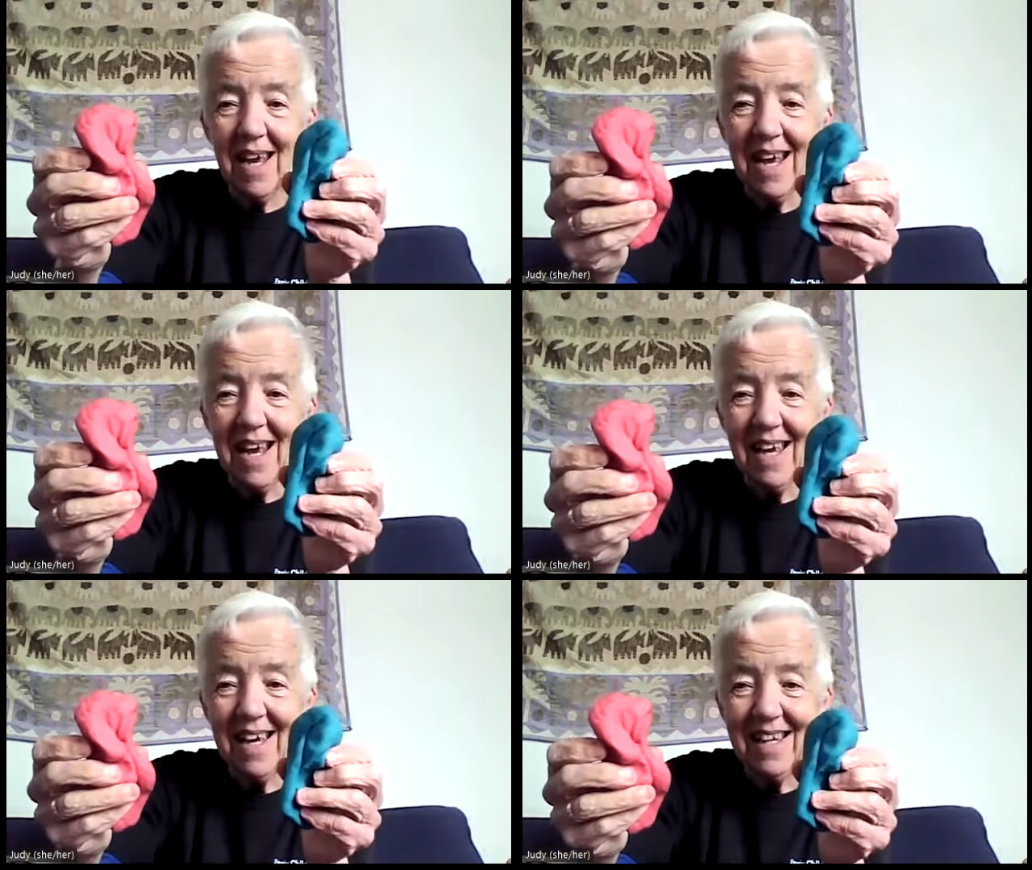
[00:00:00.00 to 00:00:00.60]

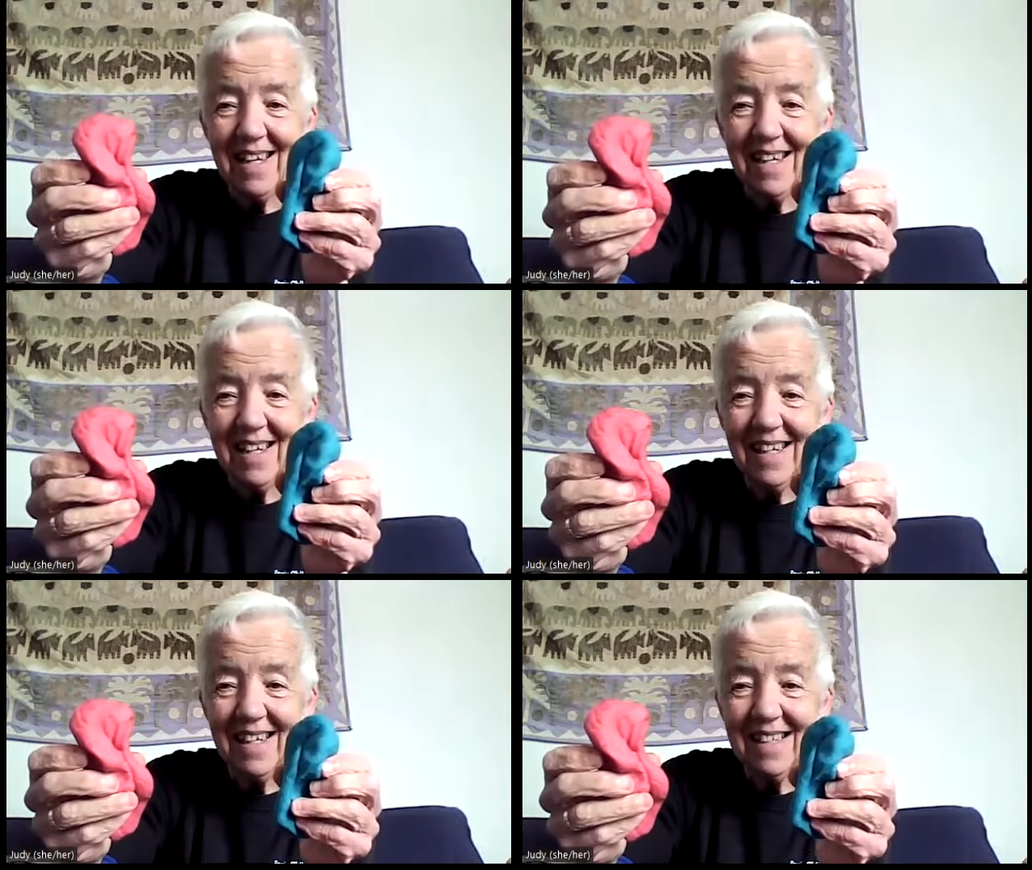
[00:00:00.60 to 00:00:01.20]

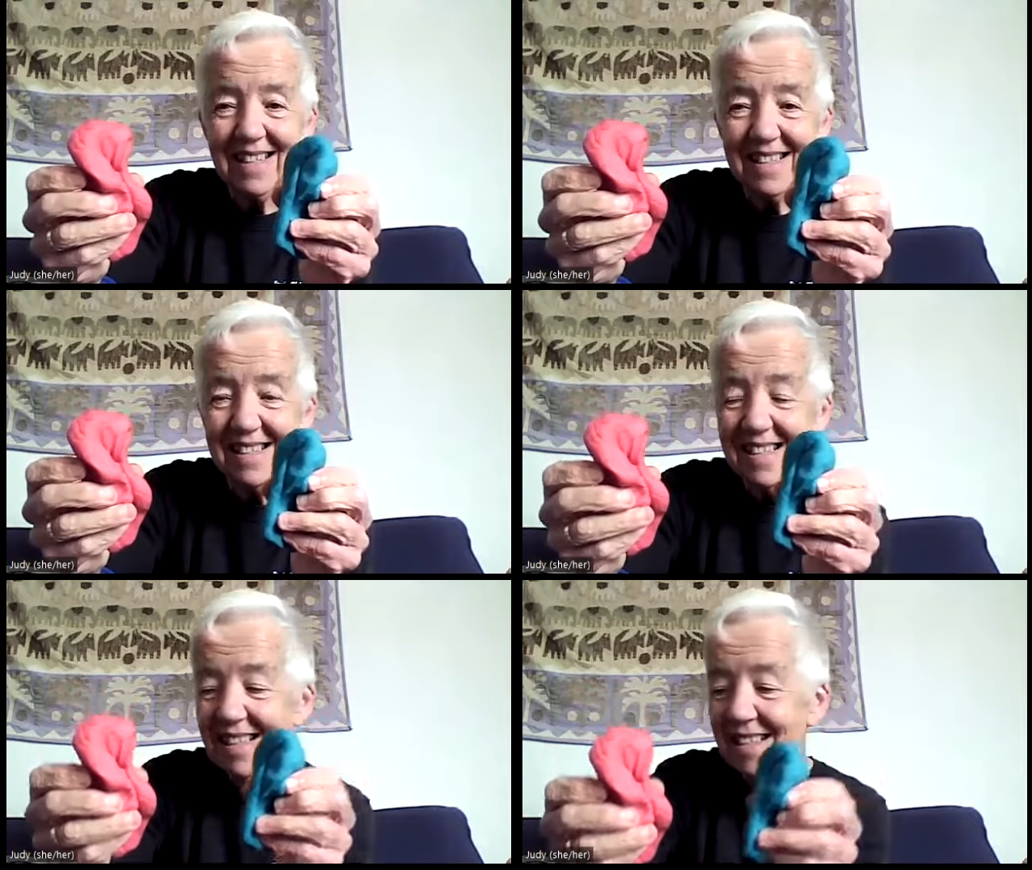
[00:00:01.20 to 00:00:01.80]
and
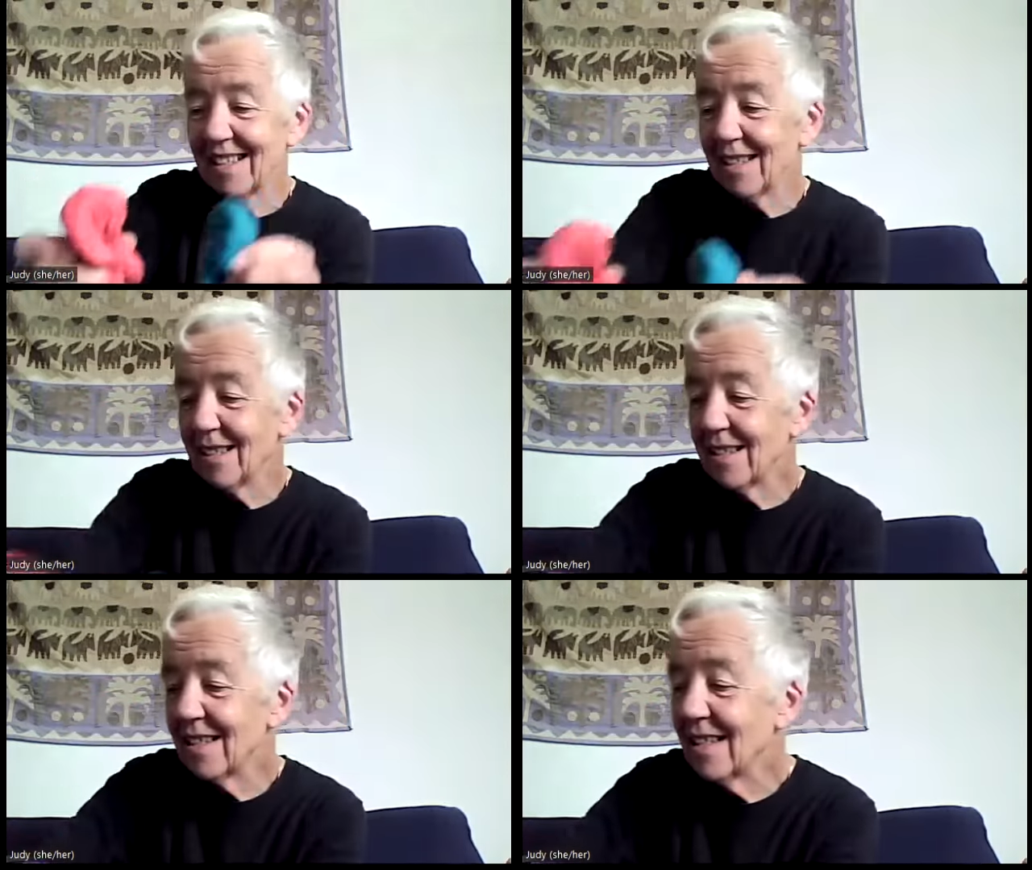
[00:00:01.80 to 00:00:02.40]

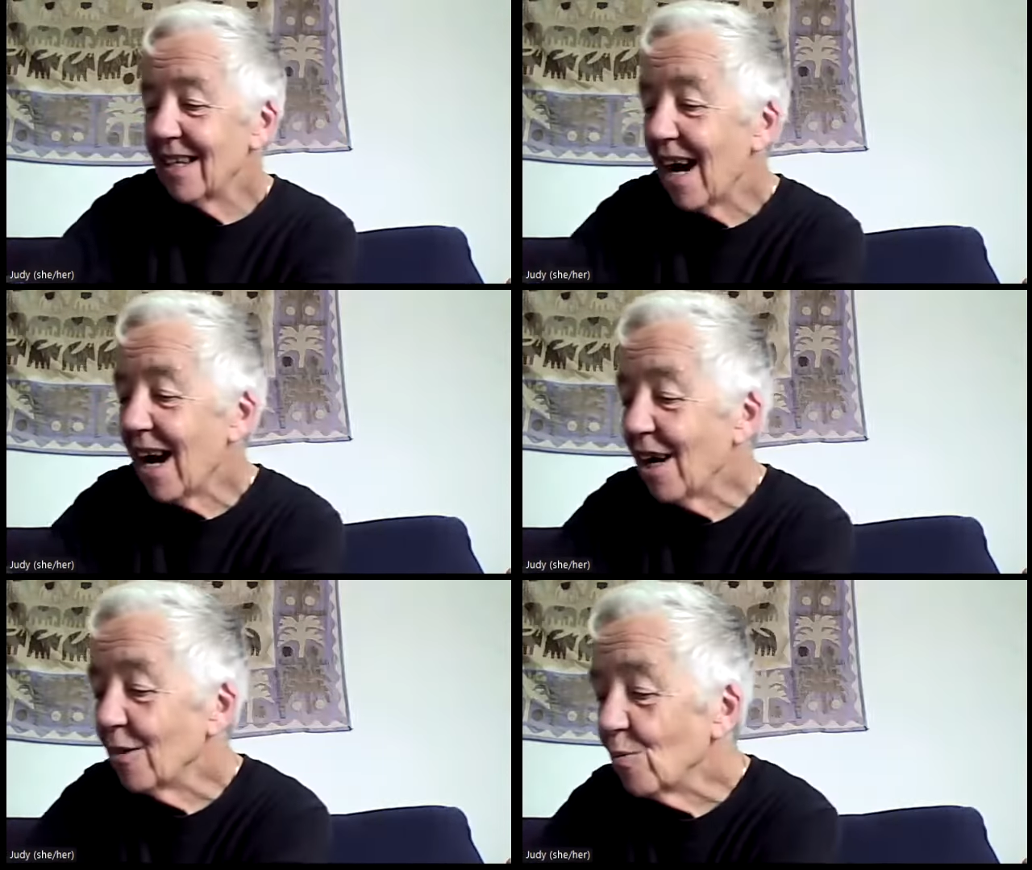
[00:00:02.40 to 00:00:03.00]

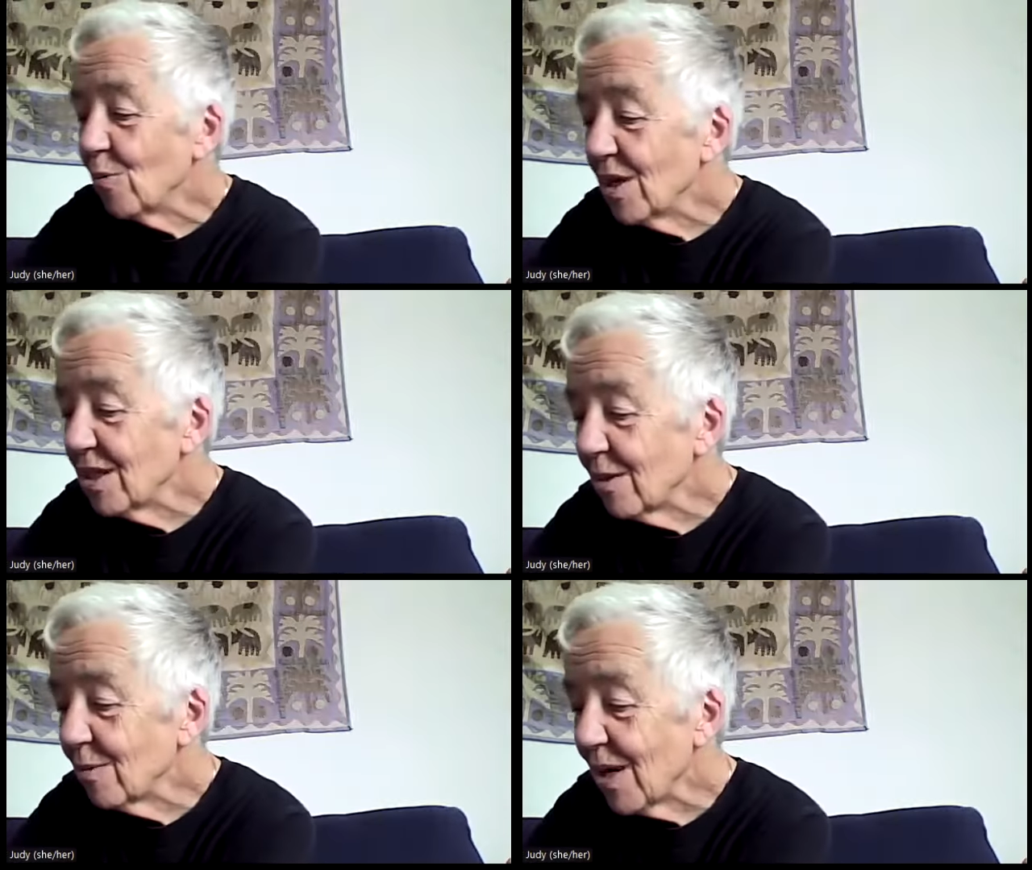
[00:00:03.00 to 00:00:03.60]
I
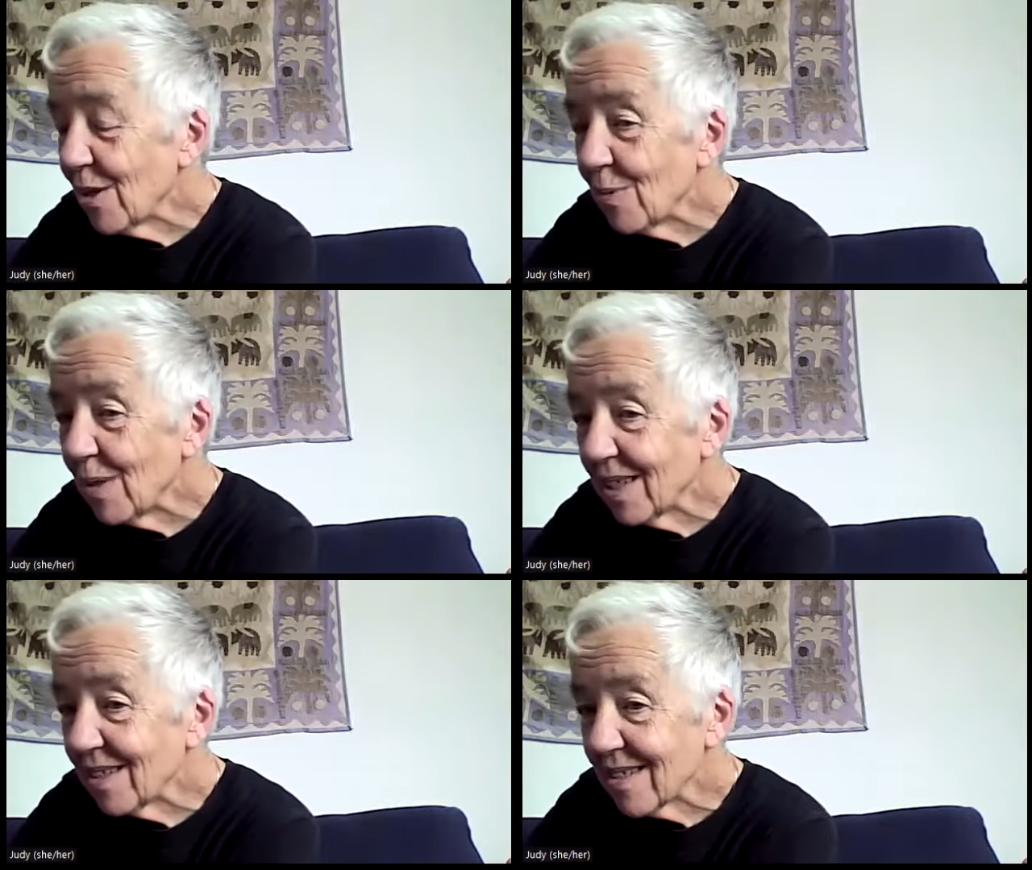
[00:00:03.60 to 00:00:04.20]
wonder whether we
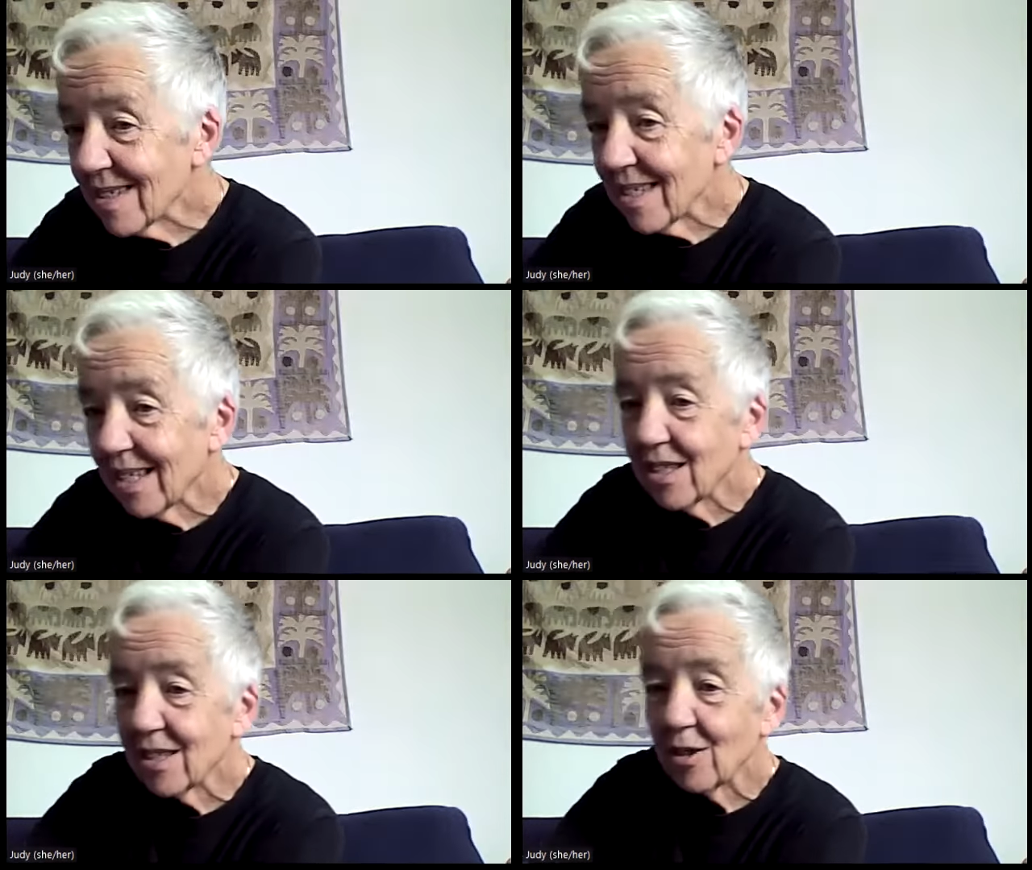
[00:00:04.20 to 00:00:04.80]
can
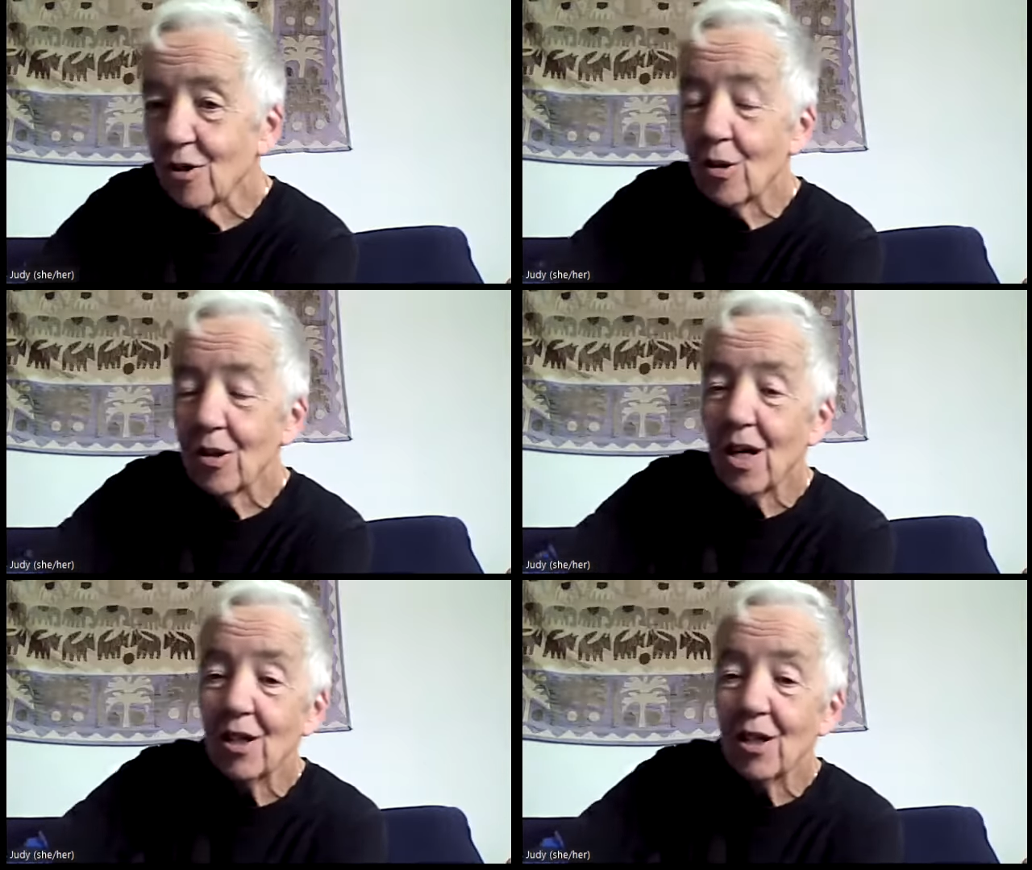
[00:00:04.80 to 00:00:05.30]
sing a song